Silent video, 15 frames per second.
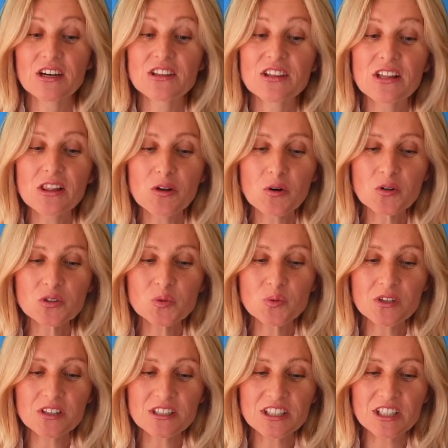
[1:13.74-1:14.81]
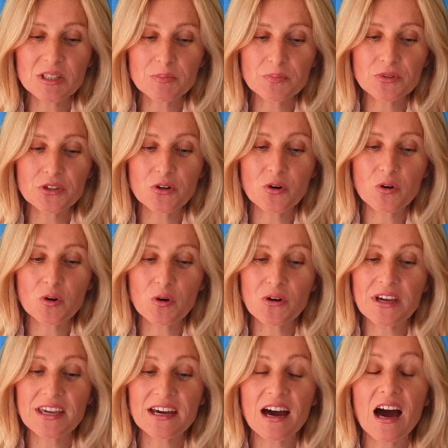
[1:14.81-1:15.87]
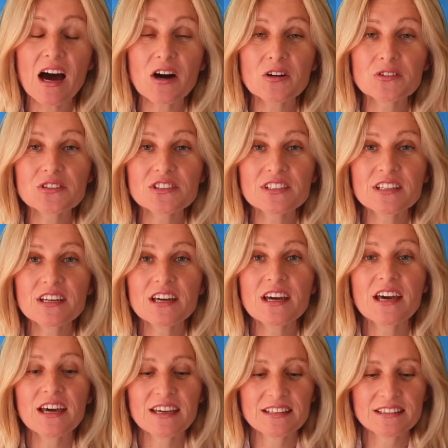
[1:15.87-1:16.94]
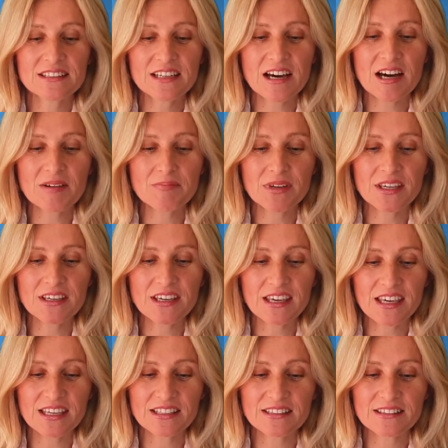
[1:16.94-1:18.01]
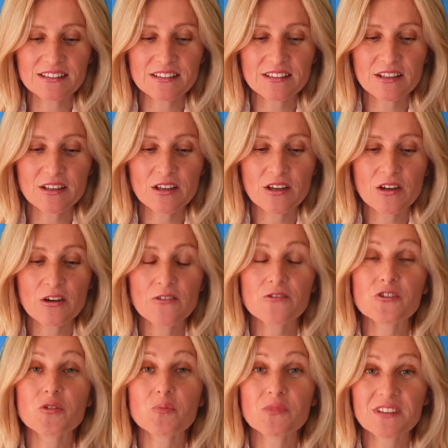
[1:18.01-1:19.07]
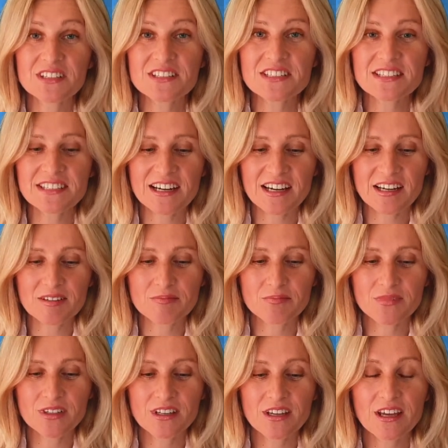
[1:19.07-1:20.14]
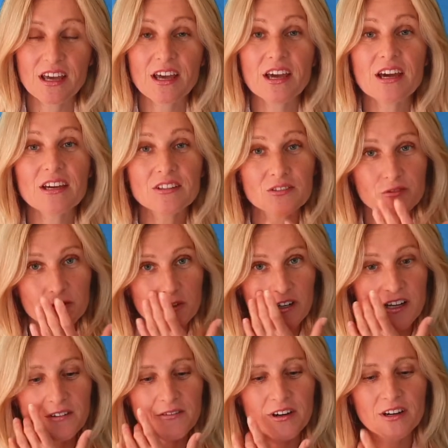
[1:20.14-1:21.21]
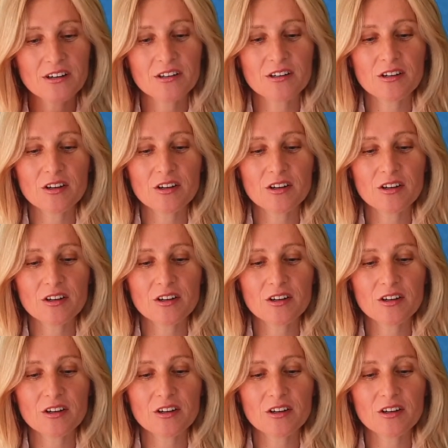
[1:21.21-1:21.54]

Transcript: The Lord will keep your going out and coming in from this time and forevermore.